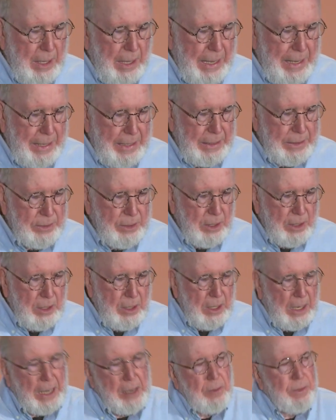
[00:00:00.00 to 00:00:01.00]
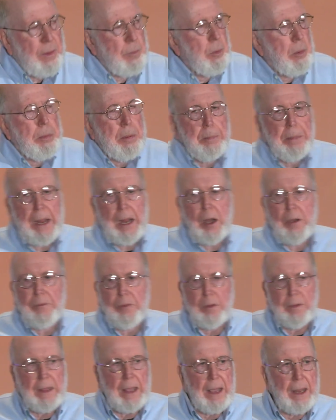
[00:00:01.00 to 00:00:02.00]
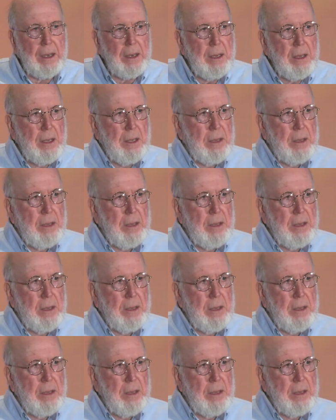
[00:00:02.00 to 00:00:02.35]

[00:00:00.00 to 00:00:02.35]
And I don't think we're prepared for that,